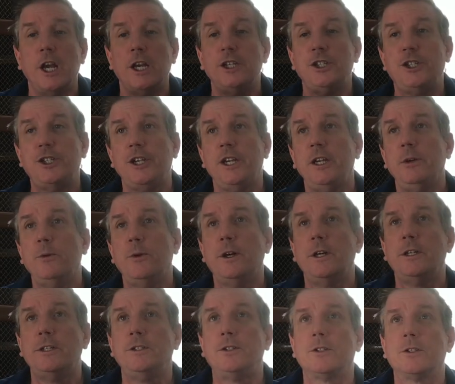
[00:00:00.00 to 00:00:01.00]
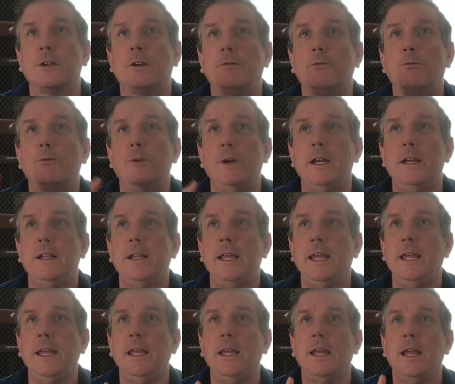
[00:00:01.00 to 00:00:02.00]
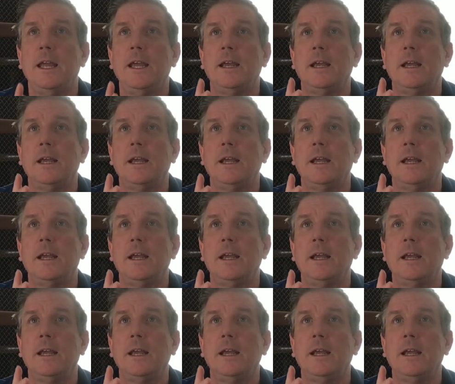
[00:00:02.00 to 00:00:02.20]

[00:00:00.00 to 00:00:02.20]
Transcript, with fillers: she was really